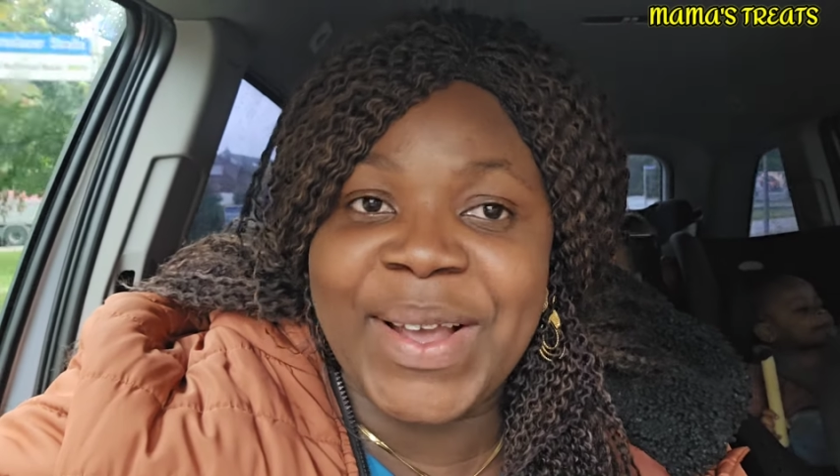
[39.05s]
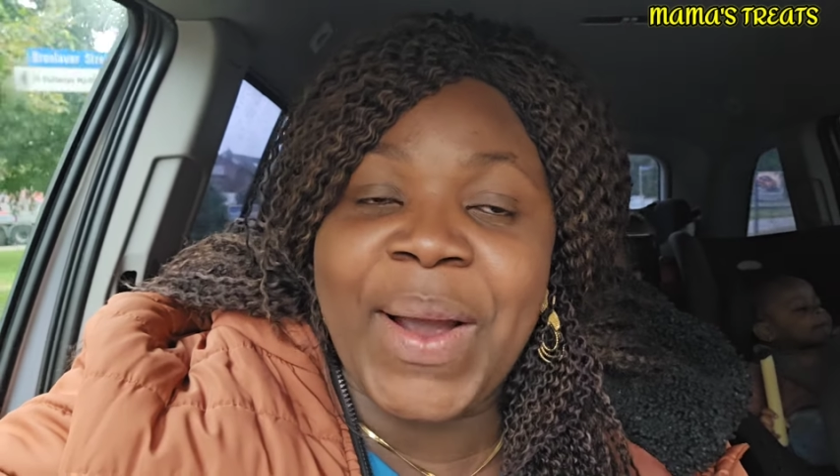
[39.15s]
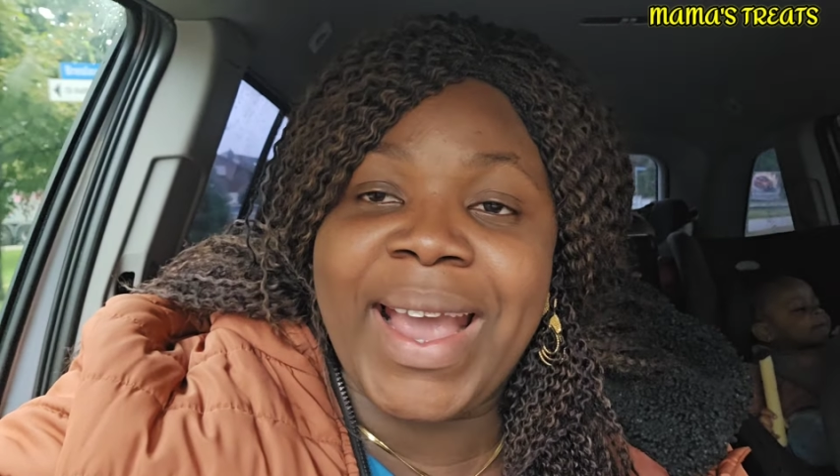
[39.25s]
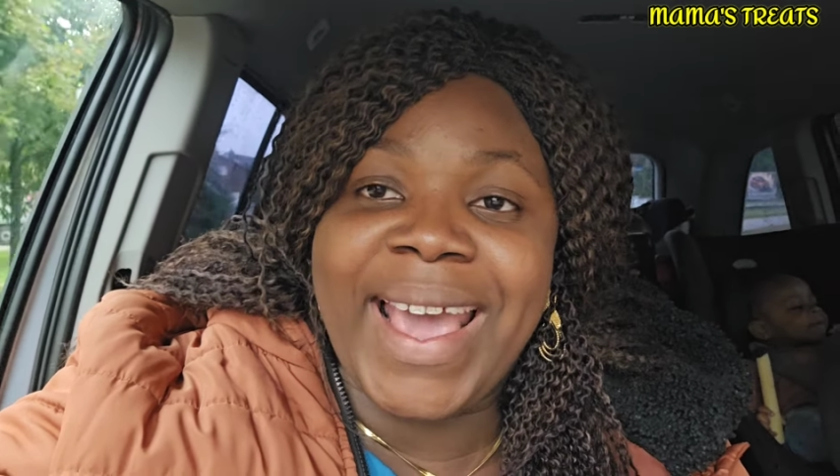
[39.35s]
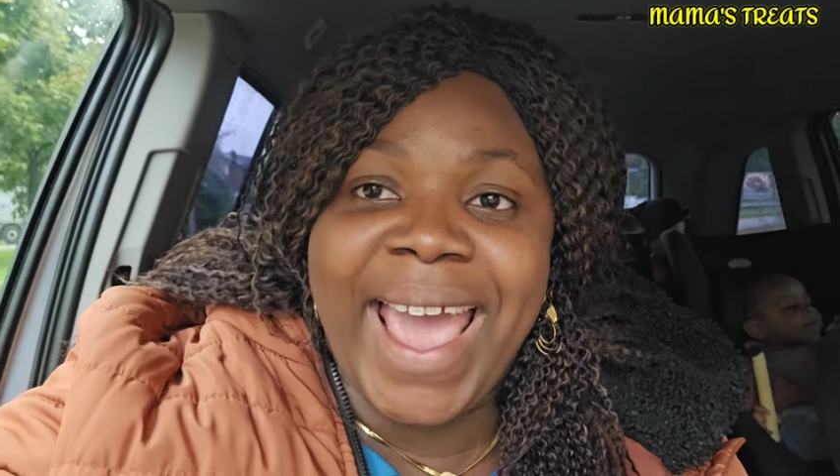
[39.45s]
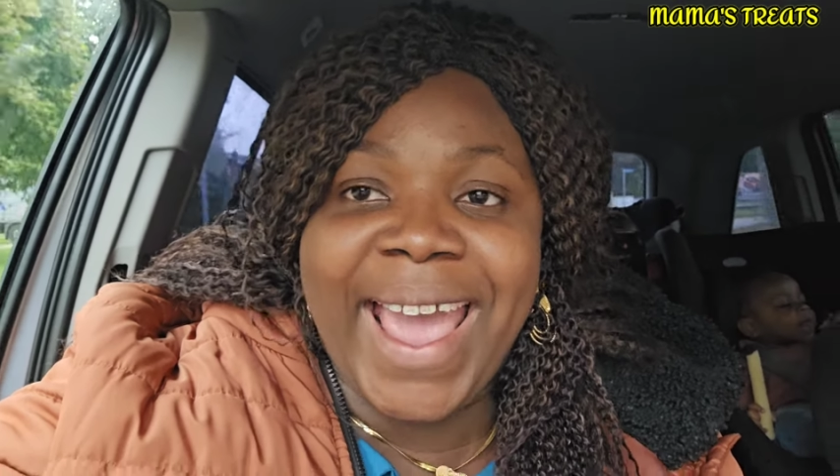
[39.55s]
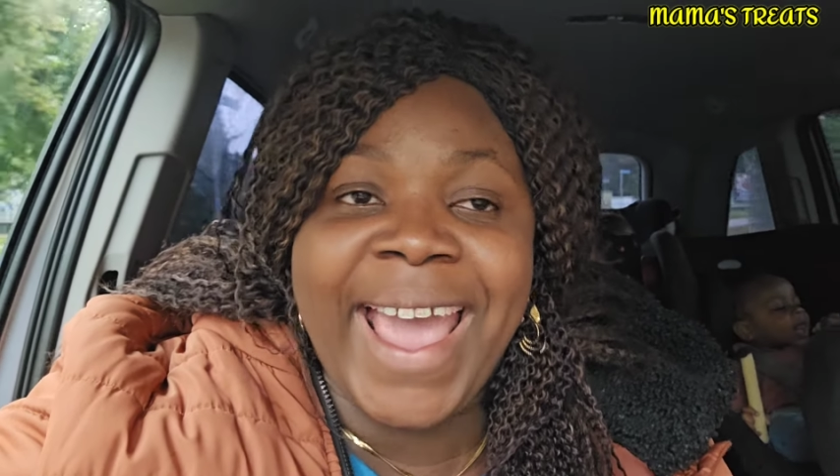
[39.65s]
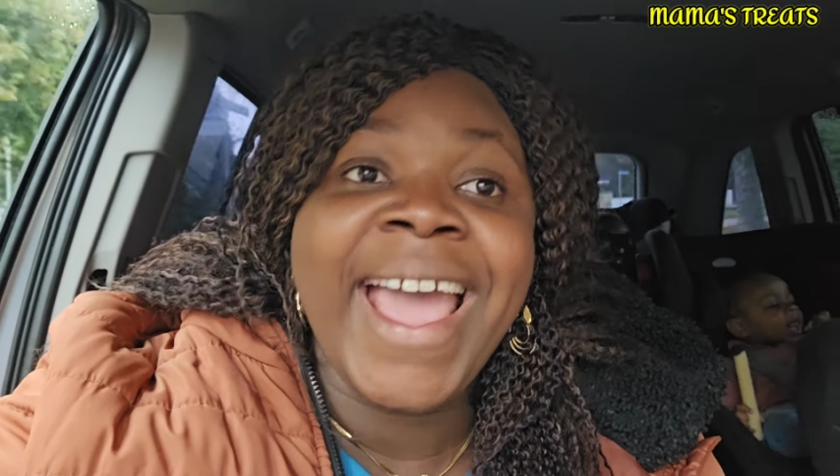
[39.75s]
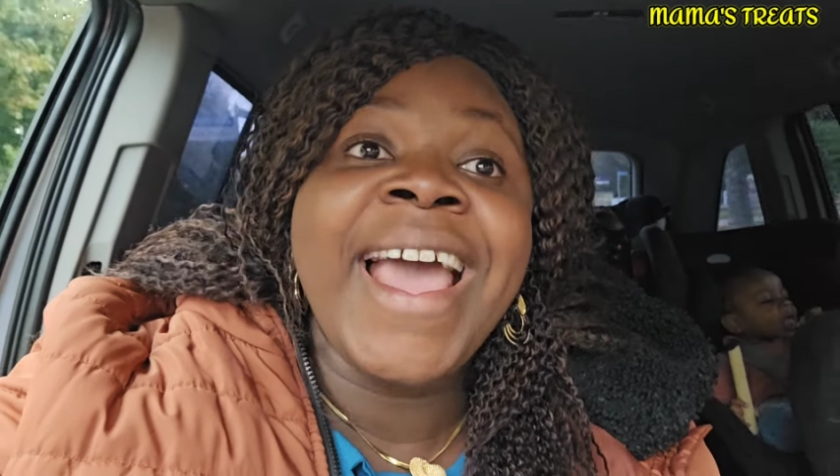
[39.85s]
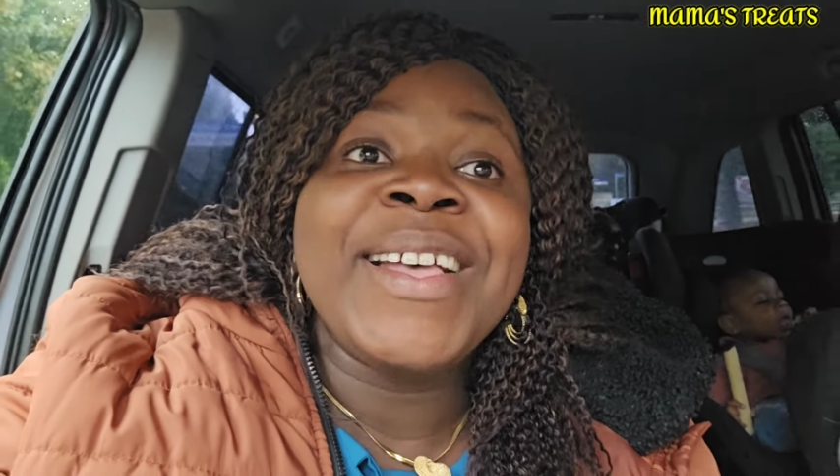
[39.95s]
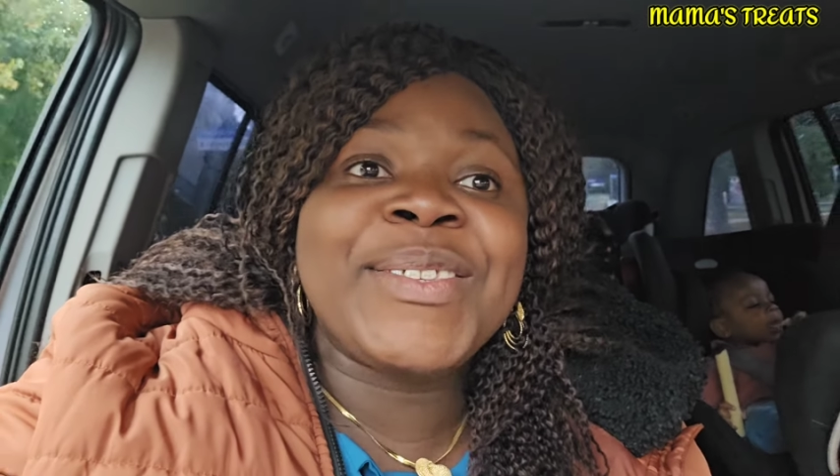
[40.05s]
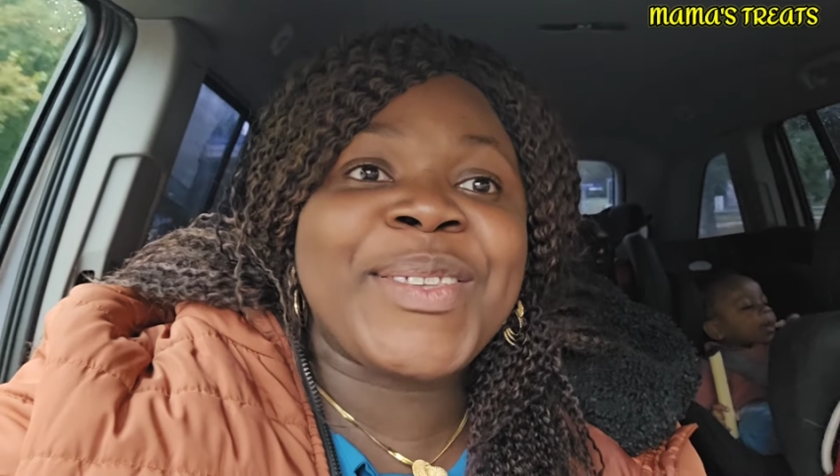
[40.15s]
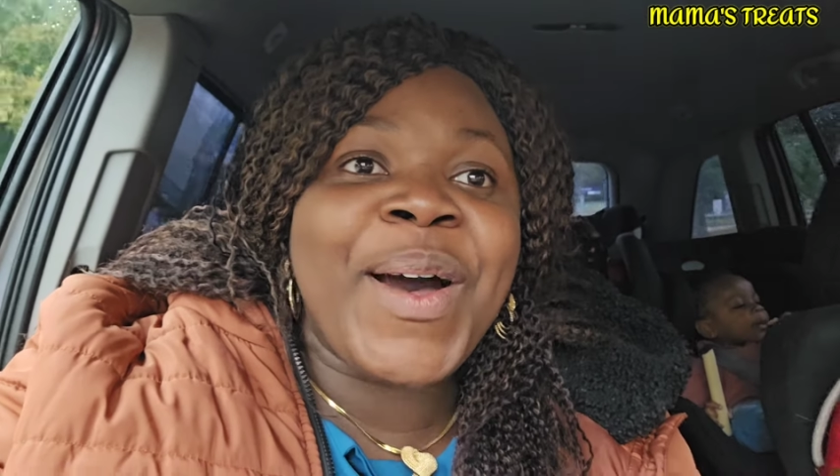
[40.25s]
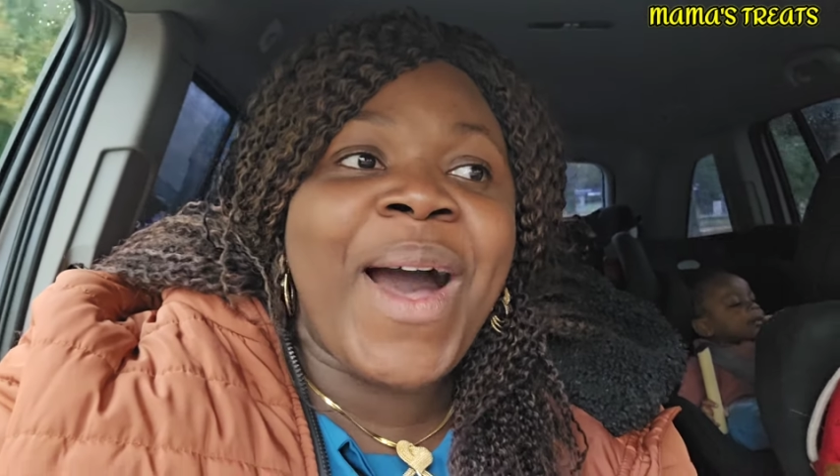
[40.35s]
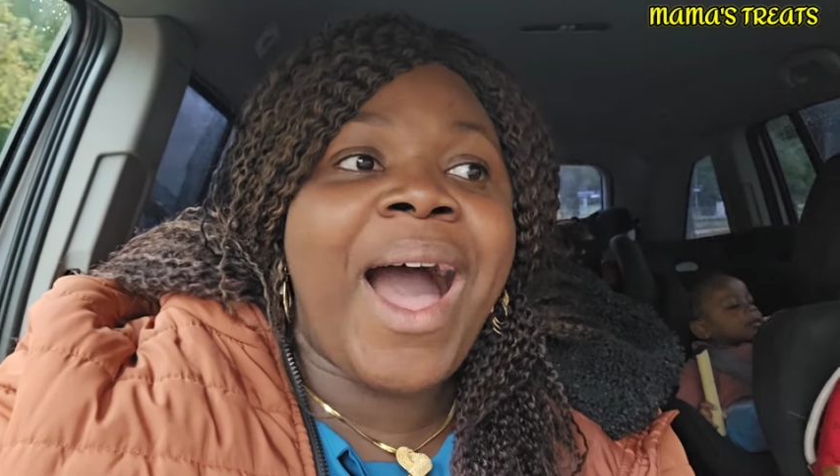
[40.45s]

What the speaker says: Okay, so